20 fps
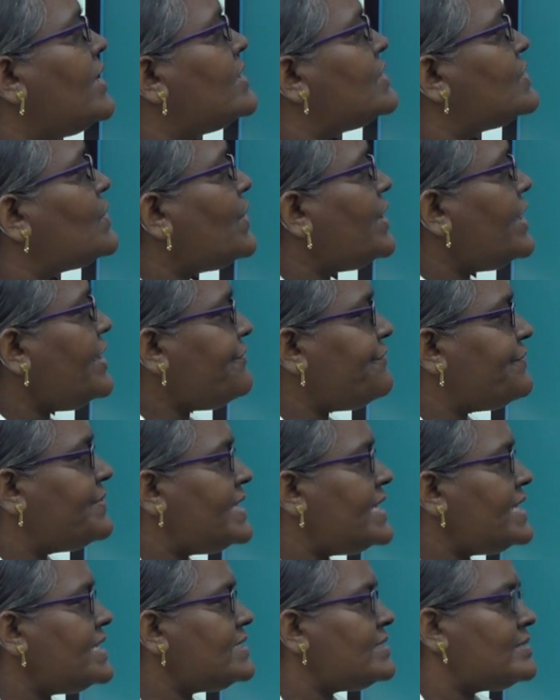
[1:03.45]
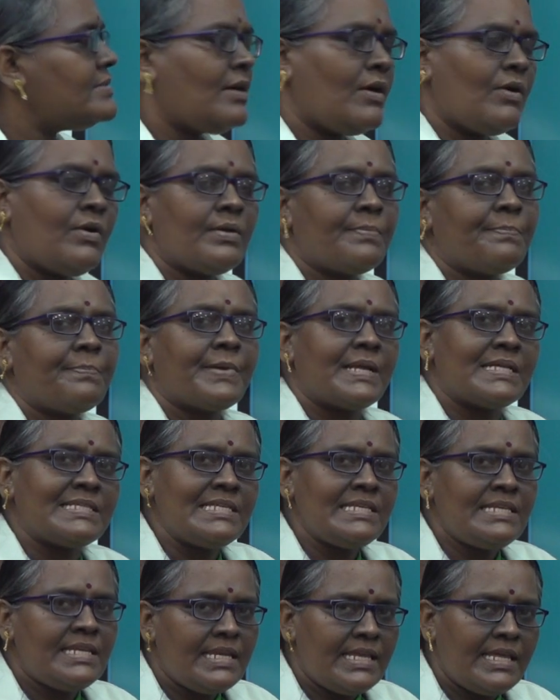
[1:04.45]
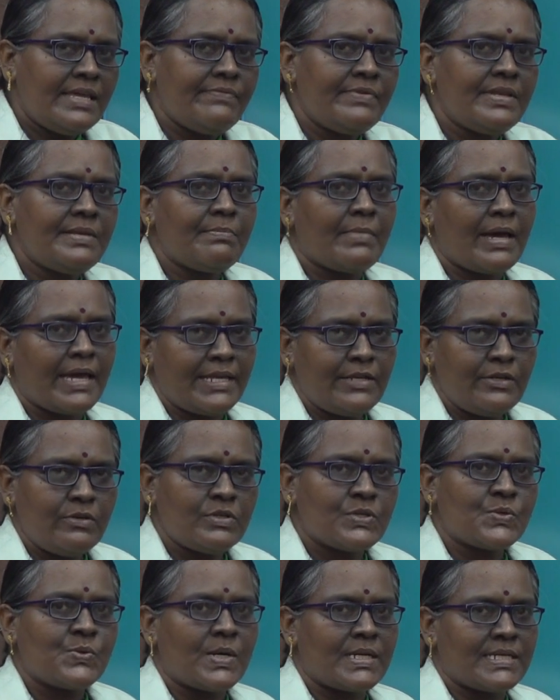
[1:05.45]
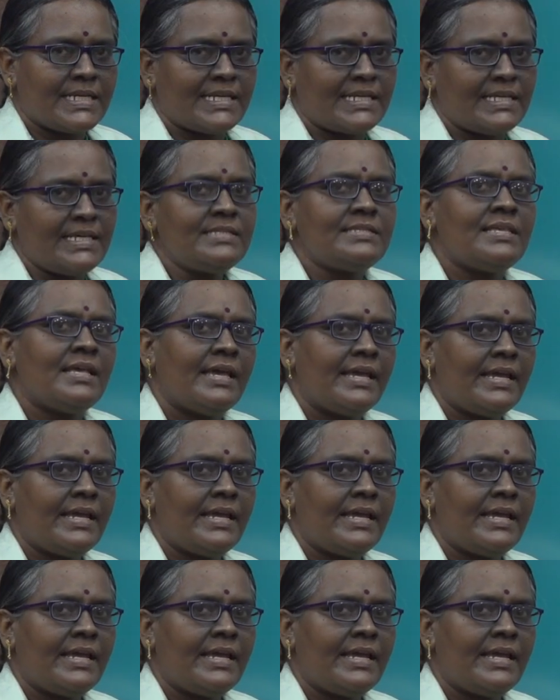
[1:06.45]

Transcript: So, if these are present in even minute quantities,